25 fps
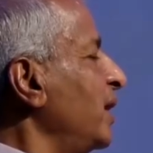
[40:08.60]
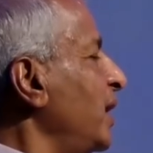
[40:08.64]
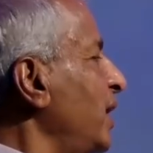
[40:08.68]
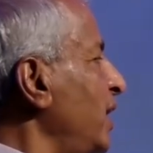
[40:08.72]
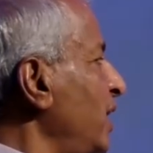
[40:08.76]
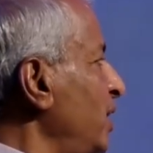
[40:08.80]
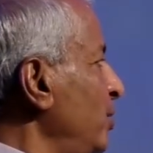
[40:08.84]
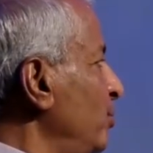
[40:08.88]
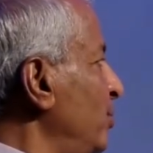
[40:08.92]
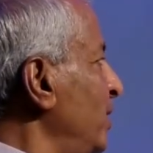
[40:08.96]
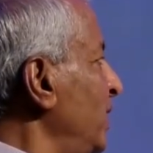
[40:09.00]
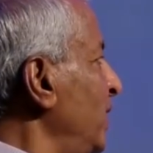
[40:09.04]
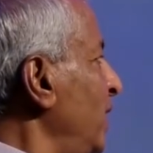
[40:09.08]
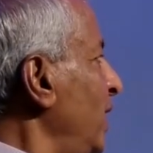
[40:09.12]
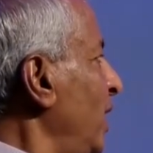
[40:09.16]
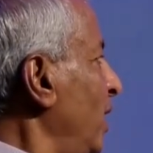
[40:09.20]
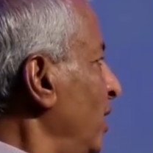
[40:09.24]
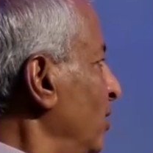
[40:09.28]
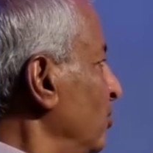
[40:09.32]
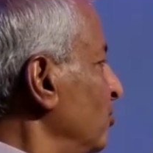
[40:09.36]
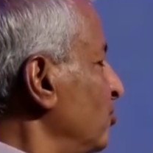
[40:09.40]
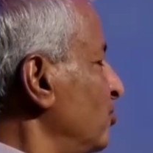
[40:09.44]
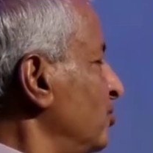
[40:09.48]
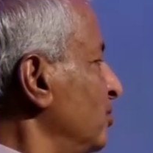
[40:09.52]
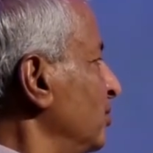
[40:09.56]
than anybody
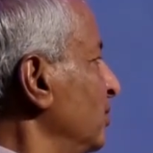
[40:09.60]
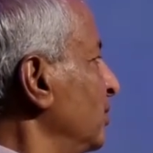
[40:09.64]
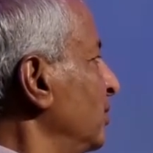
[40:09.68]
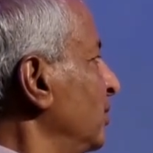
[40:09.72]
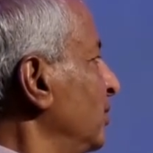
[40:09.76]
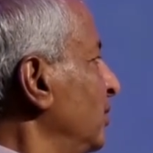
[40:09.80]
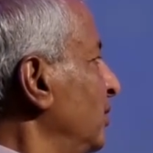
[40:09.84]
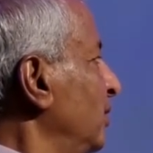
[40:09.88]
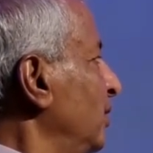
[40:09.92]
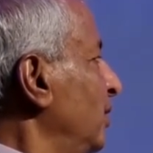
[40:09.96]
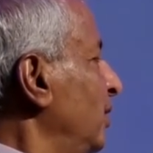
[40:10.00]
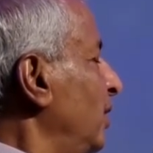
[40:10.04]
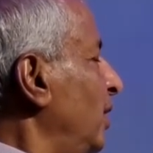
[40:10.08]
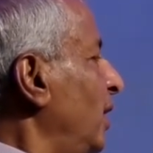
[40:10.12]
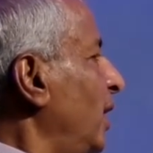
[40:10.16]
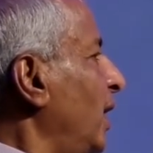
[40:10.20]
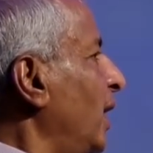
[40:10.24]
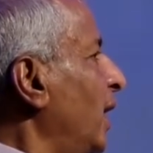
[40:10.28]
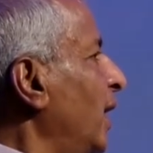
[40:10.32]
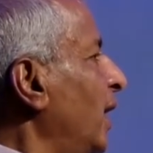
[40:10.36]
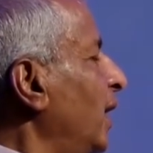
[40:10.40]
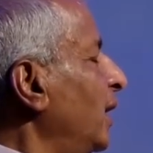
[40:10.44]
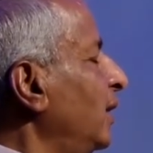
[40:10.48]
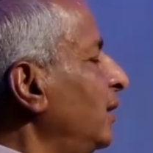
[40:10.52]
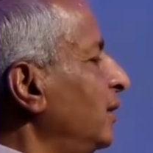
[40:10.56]
else.
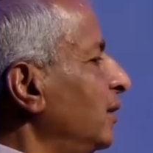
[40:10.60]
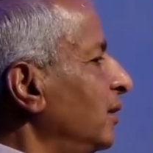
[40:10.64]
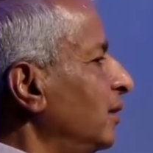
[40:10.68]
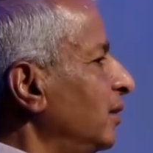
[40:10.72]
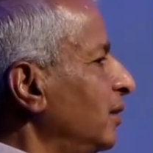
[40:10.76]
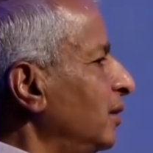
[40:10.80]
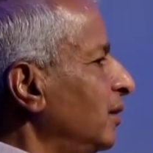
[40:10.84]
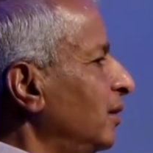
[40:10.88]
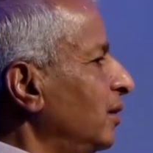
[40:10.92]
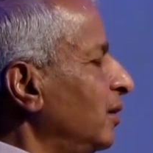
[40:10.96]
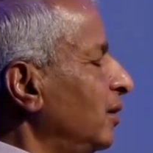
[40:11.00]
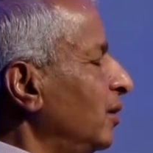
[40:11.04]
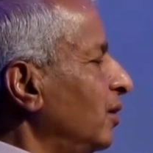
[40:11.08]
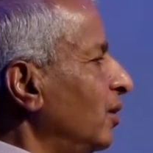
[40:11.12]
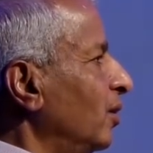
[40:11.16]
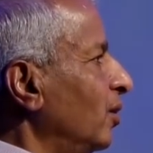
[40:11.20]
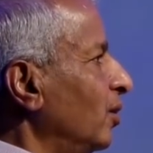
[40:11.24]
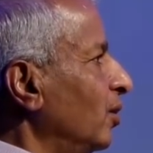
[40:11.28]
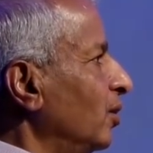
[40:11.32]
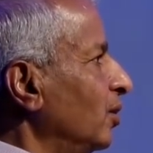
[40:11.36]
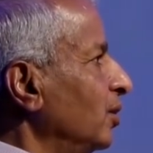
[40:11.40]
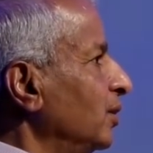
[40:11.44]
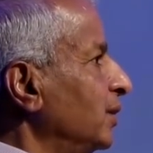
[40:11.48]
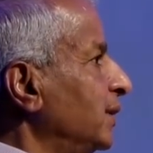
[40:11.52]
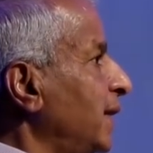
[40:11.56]
And
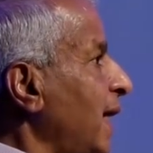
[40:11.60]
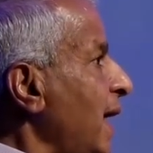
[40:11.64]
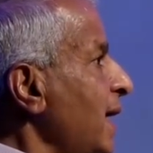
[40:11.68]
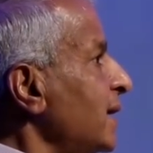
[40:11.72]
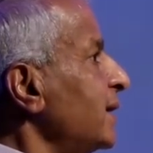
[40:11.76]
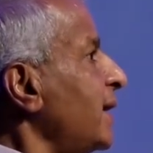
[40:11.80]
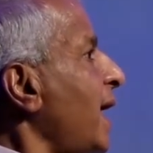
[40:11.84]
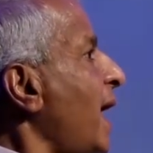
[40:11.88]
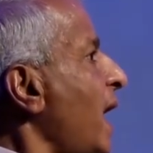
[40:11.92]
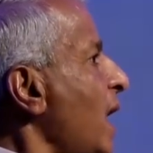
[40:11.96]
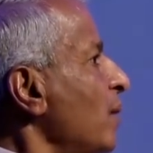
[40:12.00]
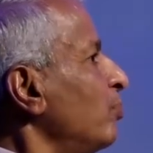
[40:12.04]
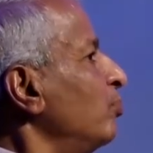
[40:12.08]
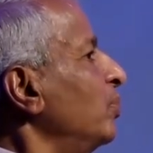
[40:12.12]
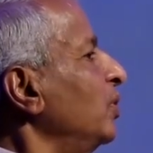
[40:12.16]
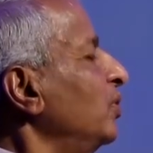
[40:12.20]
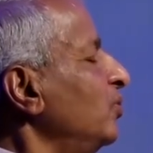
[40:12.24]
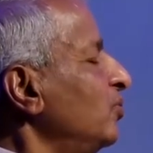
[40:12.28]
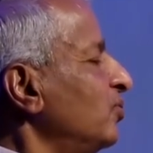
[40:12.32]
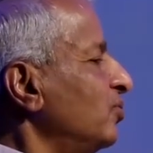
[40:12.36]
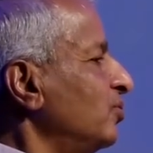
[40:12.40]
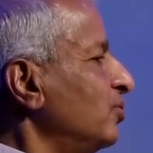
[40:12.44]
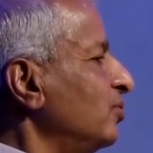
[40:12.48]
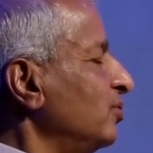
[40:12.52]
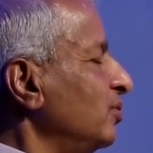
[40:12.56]
that
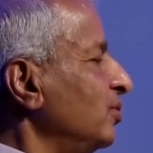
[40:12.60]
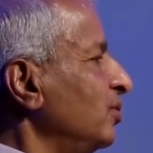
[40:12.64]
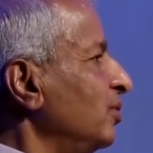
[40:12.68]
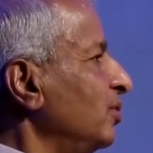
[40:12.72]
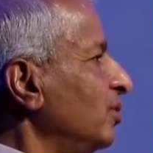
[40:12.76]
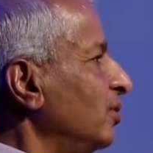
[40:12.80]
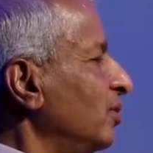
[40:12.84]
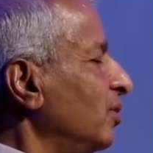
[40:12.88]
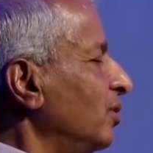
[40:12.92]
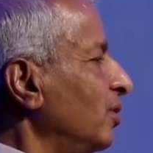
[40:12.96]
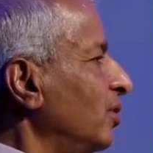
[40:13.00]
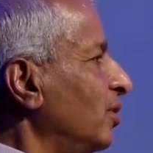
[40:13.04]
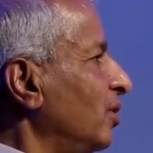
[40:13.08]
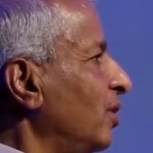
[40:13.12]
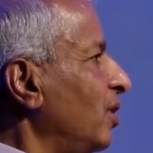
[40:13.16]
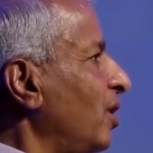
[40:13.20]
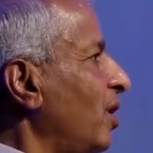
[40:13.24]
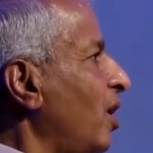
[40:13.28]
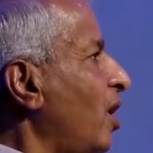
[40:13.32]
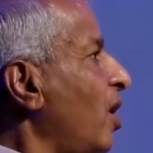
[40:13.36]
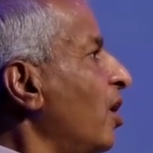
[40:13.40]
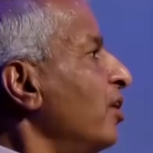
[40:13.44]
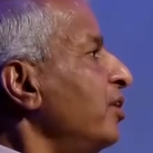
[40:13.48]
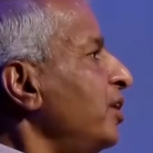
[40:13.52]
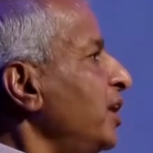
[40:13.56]
happens
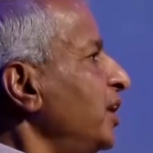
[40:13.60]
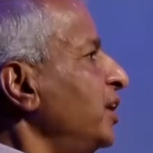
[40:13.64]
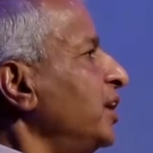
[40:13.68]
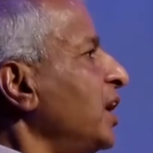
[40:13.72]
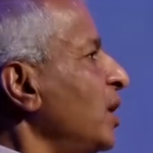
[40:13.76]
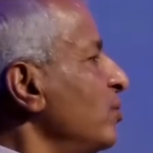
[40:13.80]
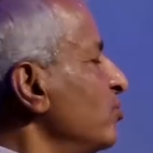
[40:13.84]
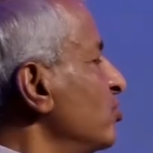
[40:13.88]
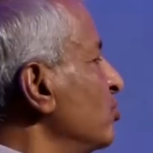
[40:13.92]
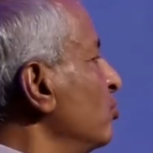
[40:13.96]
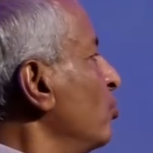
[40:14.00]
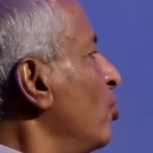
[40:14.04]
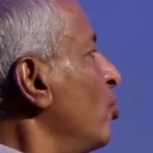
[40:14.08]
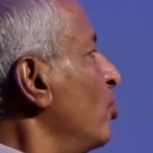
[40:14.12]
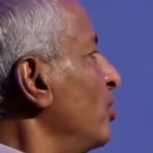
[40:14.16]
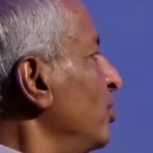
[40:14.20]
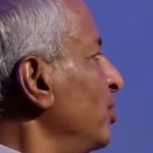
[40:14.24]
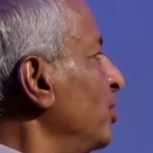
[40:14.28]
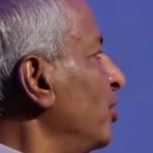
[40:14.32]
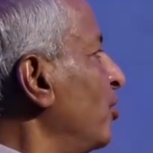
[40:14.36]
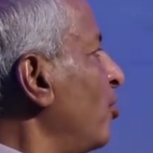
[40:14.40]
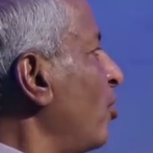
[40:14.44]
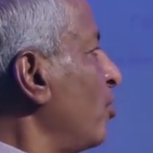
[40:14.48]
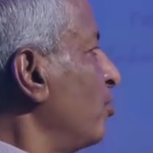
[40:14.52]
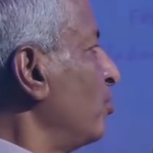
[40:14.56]
100 times more
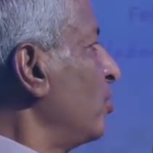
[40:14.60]
in the